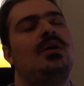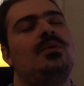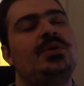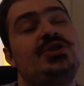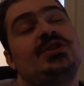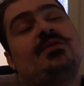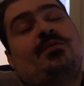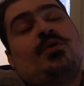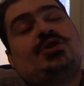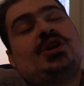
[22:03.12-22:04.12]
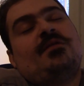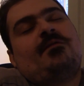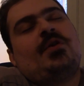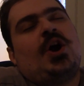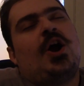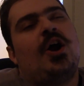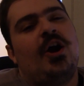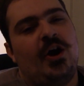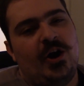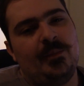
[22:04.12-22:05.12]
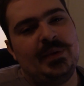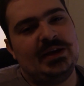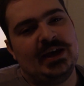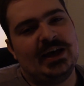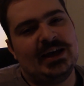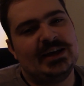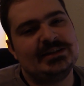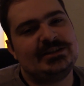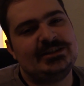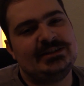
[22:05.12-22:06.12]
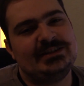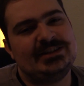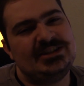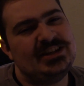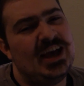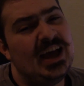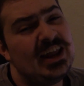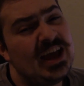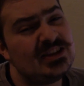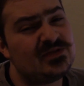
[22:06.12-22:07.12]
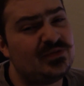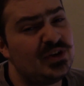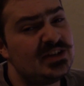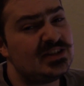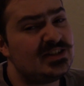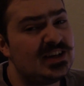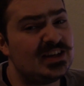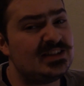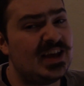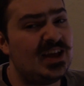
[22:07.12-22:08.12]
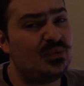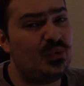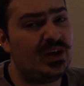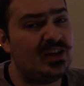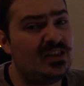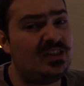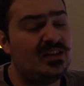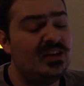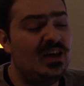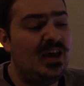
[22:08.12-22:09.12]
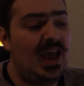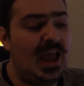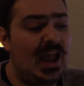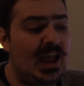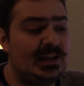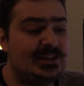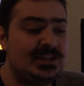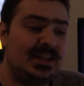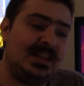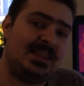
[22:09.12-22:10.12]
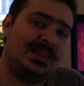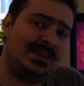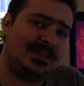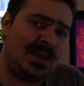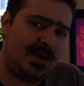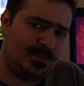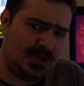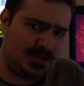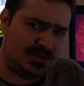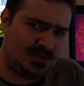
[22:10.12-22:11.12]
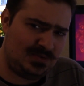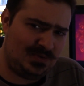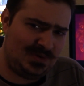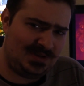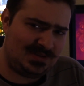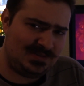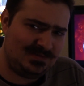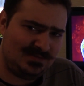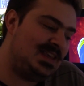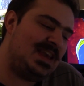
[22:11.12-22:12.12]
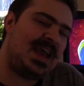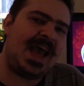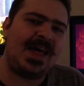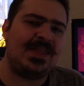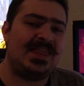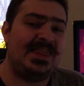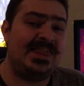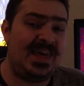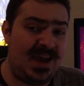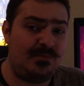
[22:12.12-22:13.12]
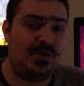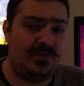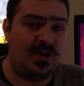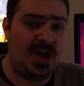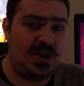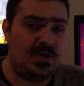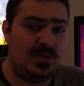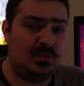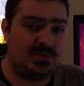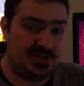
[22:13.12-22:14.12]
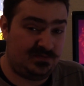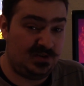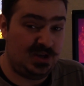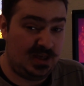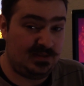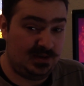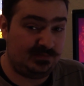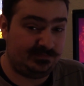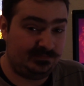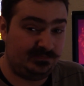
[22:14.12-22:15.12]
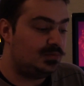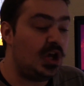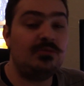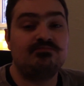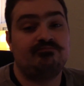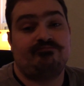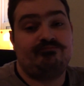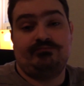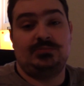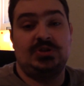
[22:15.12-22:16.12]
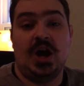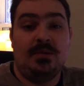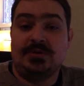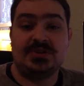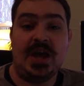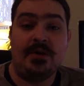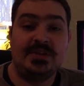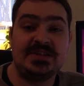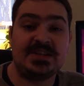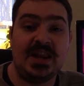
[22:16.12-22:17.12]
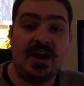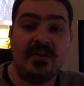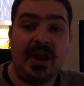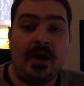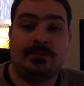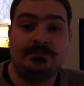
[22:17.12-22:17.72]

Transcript: Which is unfortunate for her because she kind of has Frieza to contend with, and she didn't think that much through it. Yeah, that bravado was for nothing. So, Tarble's now in this scenario.